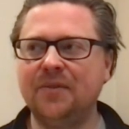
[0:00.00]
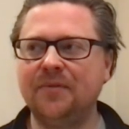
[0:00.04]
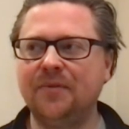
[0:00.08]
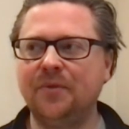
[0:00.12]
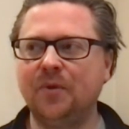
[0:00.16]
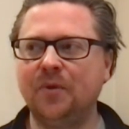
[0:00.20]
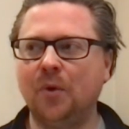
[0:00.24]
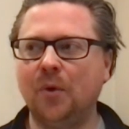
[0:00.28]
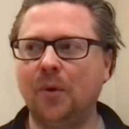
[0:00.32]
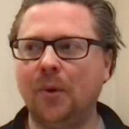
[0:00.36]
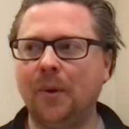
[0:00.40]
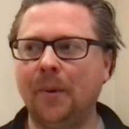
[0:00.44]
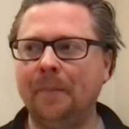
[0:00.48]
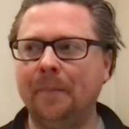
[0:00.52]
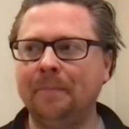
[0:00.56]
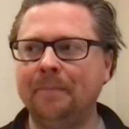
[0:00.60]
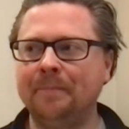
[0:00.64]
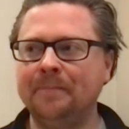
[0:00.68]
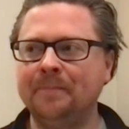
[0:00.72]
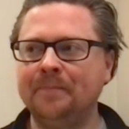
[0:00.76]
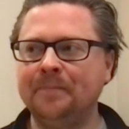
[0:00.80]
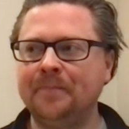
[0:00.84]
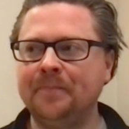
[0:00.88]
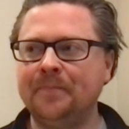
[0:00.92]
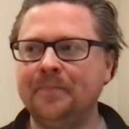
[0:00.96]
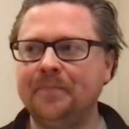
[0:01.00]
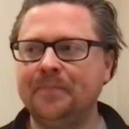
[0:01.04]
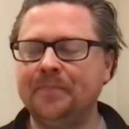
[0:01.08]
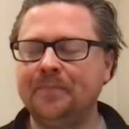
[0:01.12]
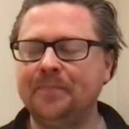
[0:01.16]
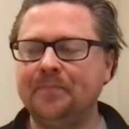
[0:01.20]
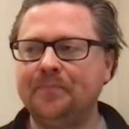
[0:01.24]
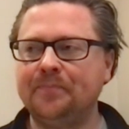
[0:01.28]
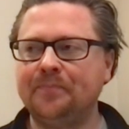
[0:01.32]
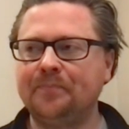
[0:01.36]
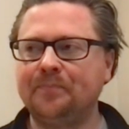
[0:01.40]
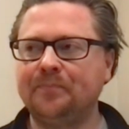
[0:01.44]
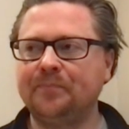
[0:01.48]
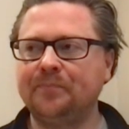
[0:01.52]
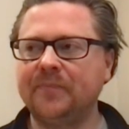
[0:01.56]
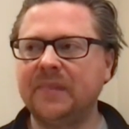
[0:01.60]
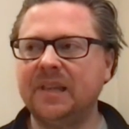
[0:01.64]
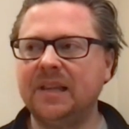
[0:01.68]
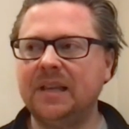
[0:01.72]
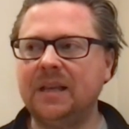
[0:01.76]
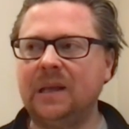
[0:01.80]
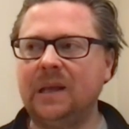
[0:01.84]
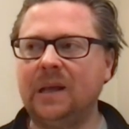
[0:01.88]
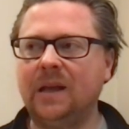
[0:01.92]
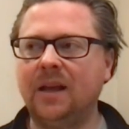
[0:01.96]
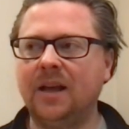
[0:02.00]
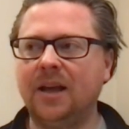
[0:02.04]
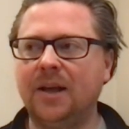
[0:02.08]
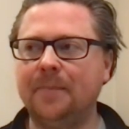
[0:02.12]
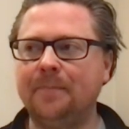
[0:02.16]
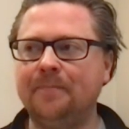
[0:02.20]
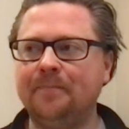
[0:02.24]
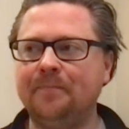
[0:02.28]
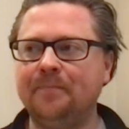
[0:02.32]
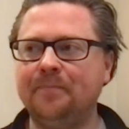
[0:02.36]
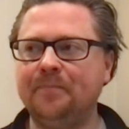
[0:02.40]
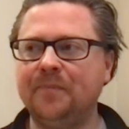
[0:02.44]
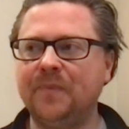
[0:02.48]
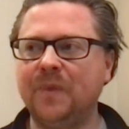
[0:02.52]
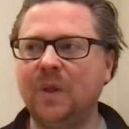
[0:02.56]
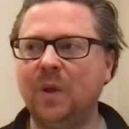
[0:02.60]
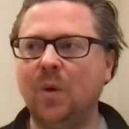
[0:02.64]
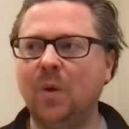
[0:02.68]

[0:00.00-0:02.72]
for um,